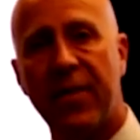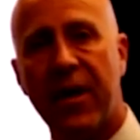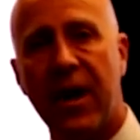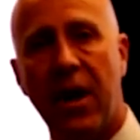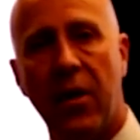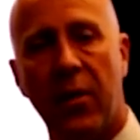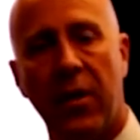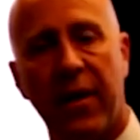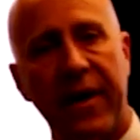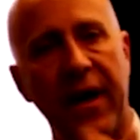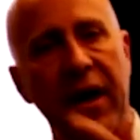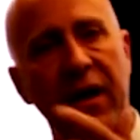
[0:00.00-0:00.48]

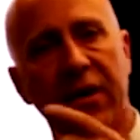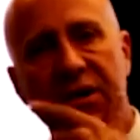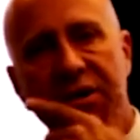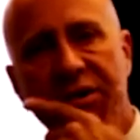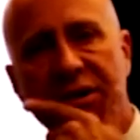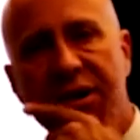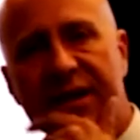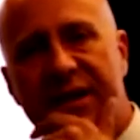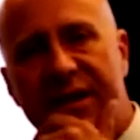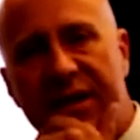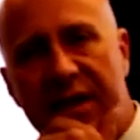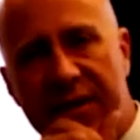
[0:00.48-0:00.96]
Well, the elders are
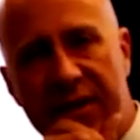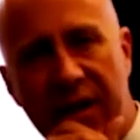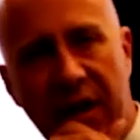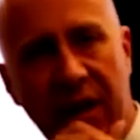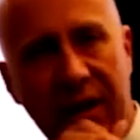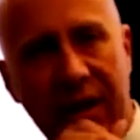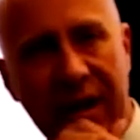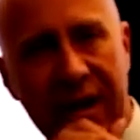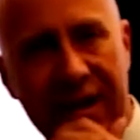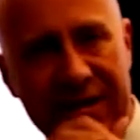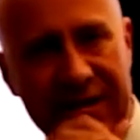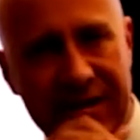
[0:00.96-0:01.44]
sitting there
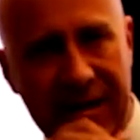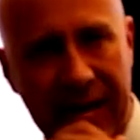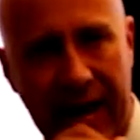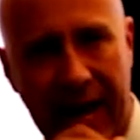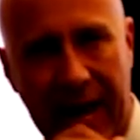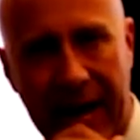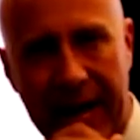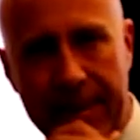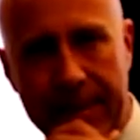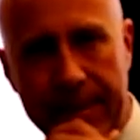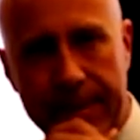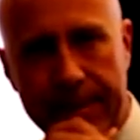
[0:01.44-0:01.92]

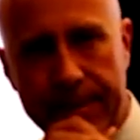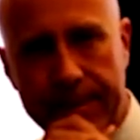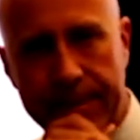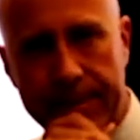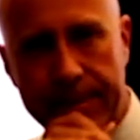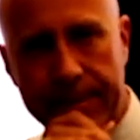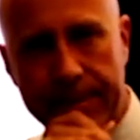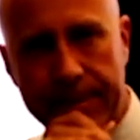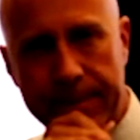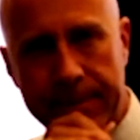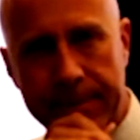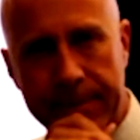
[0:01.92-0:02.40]
listening
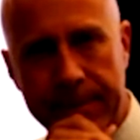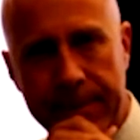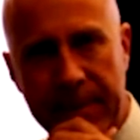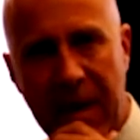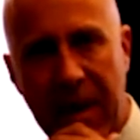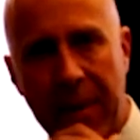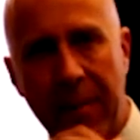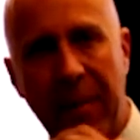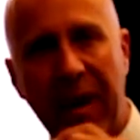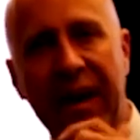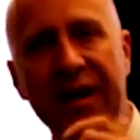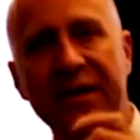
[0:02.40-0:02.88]

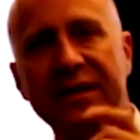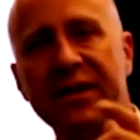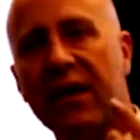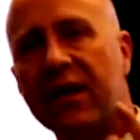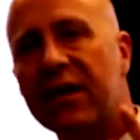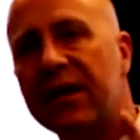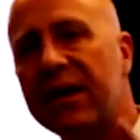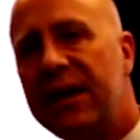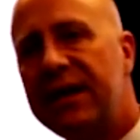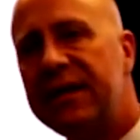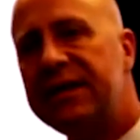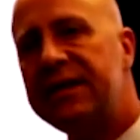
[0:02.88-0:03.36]
because they're
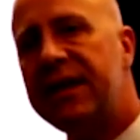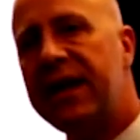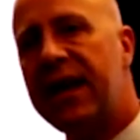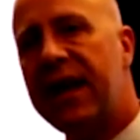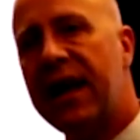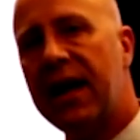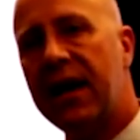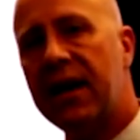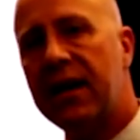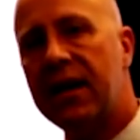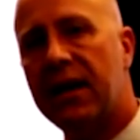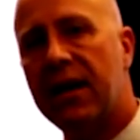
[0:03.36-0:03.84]

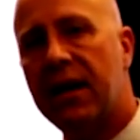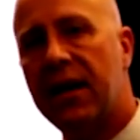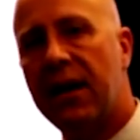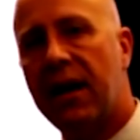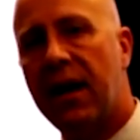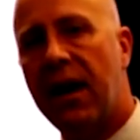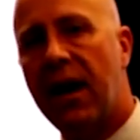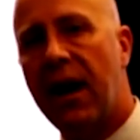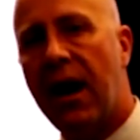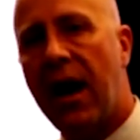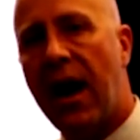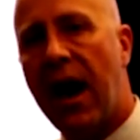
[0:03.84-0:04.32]
listening,
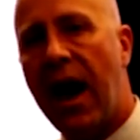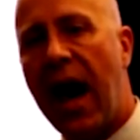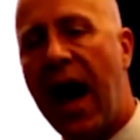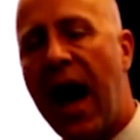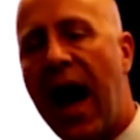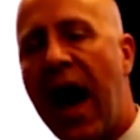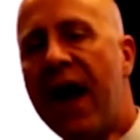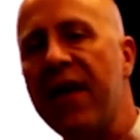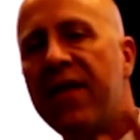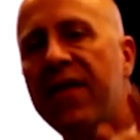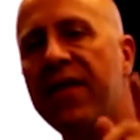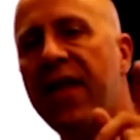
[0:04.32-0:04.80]

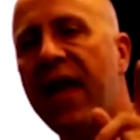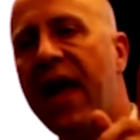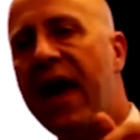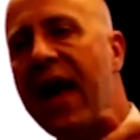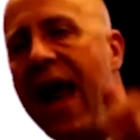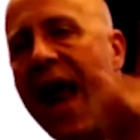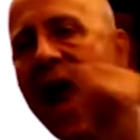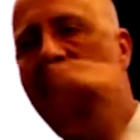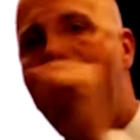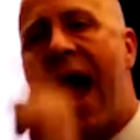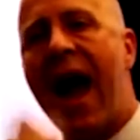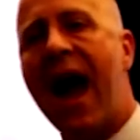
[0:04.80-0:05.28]
and
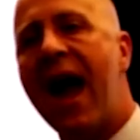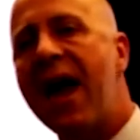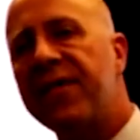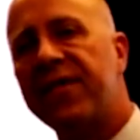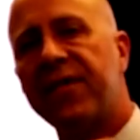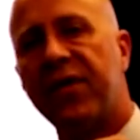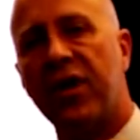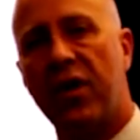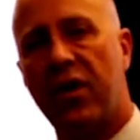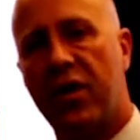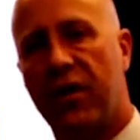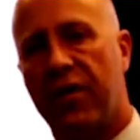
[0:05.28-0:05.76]
then
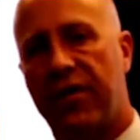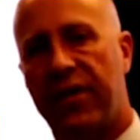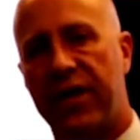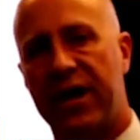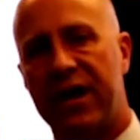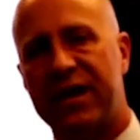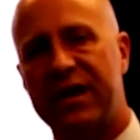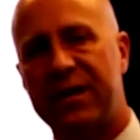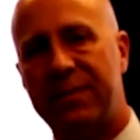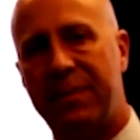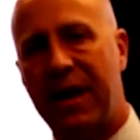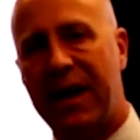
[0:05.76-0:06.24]
after you
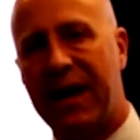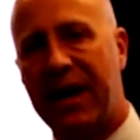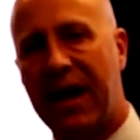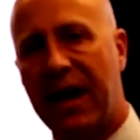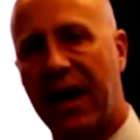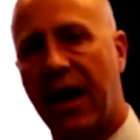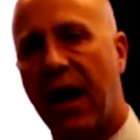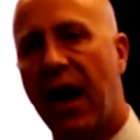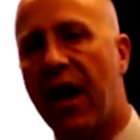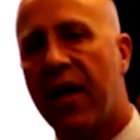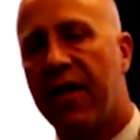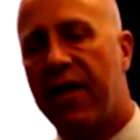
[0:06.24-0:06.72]
finish
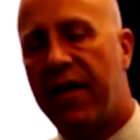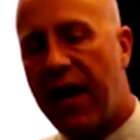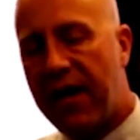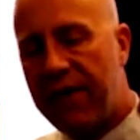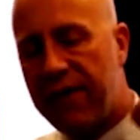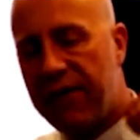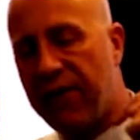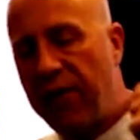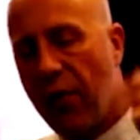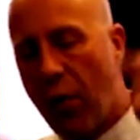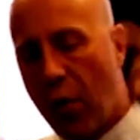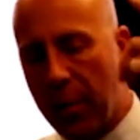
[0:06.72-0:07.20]
speaking, they
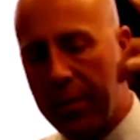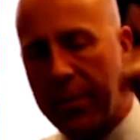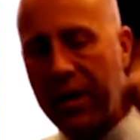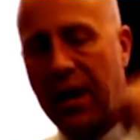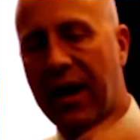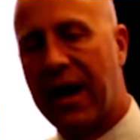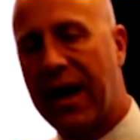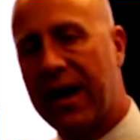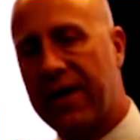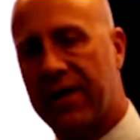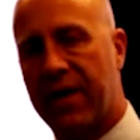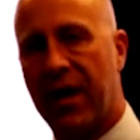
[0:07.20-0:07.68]

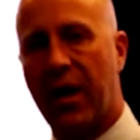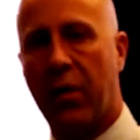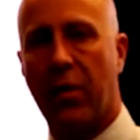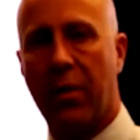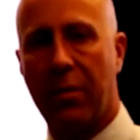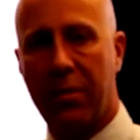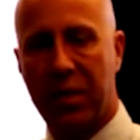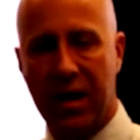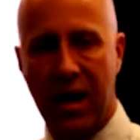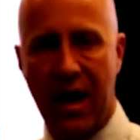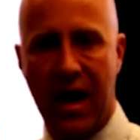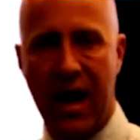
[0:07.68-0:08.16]
formulate their
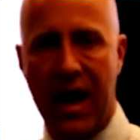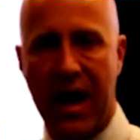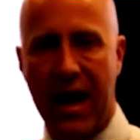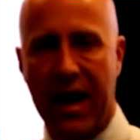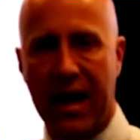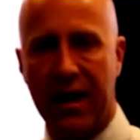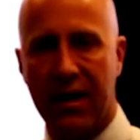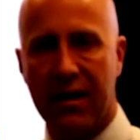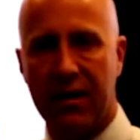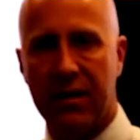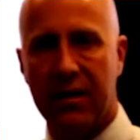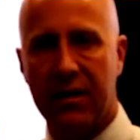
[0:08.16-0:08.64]
reply.
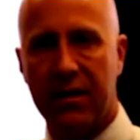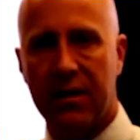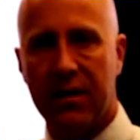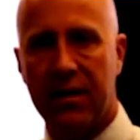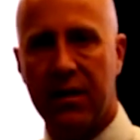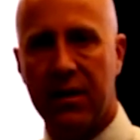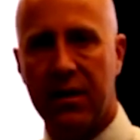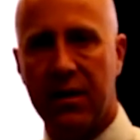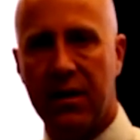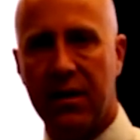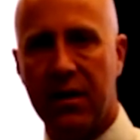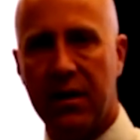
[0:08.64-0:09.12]

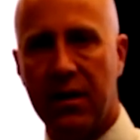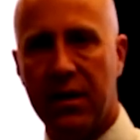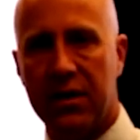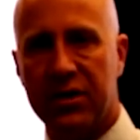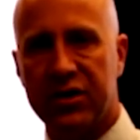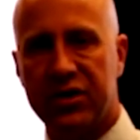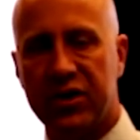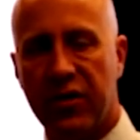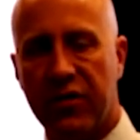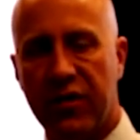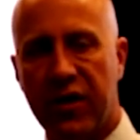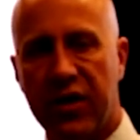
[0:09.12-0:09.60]

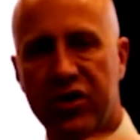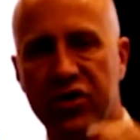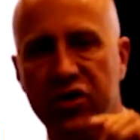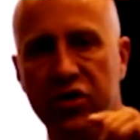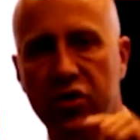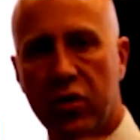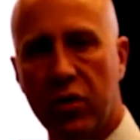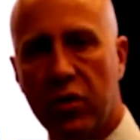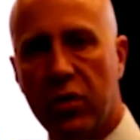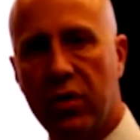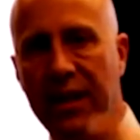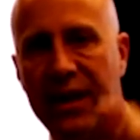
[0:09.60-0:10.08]
So they're
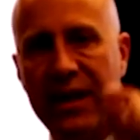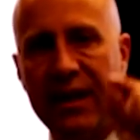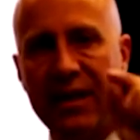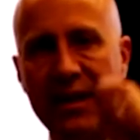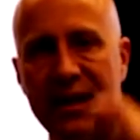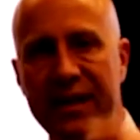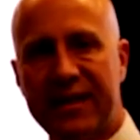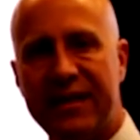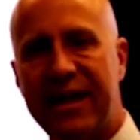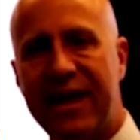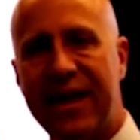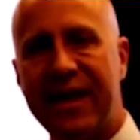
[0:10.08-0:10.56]
truly
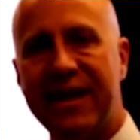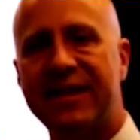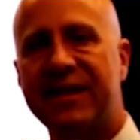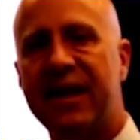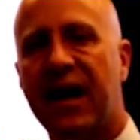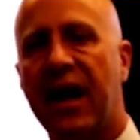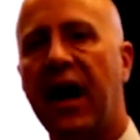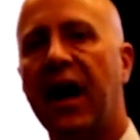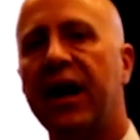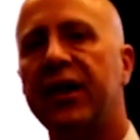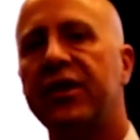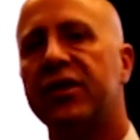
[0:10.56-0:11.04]
listening to
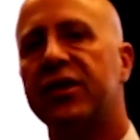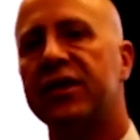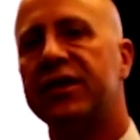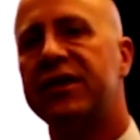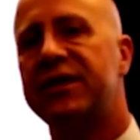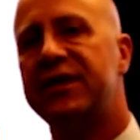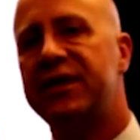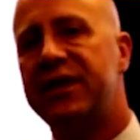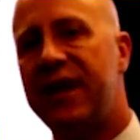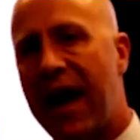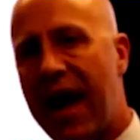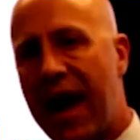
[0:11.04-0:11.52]

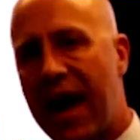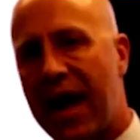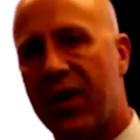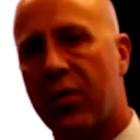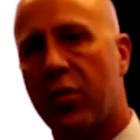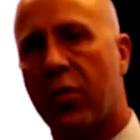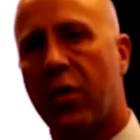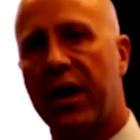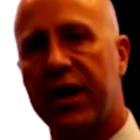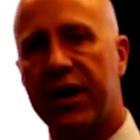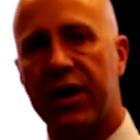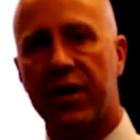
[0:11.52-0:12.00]
understand
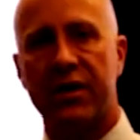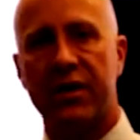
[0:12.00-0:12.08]
what you're